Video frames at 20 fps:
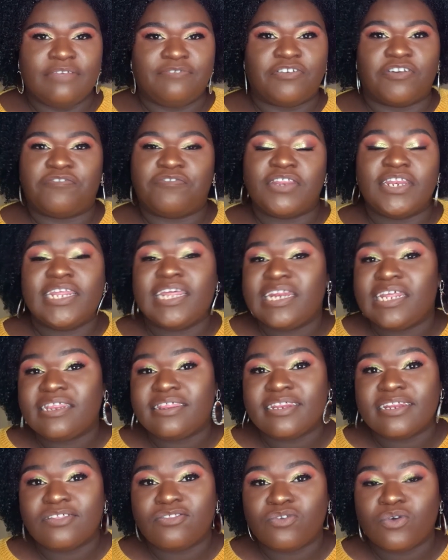if you're feeling
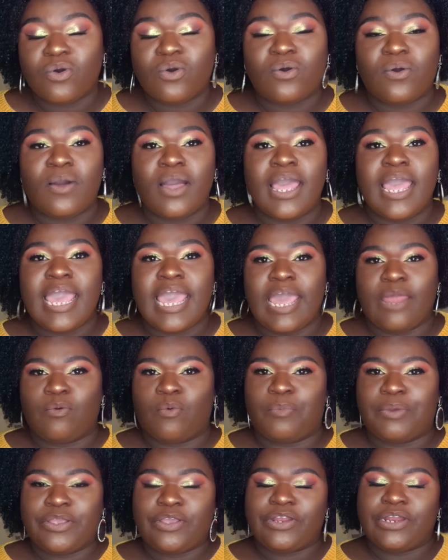anything at all, and
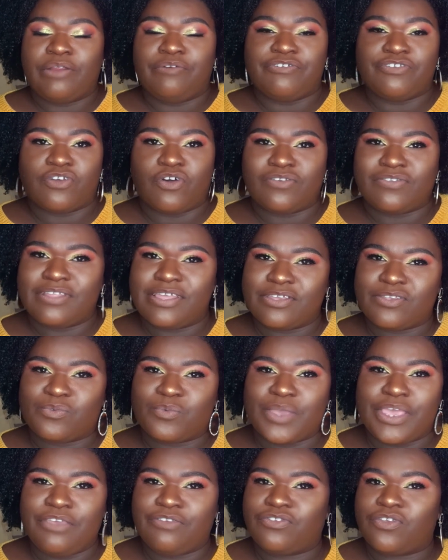we'll bring you the results next
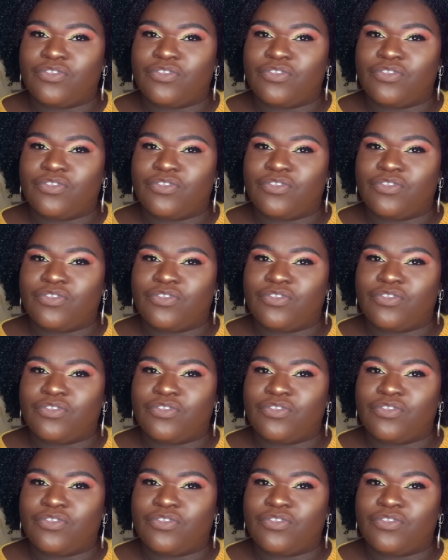week.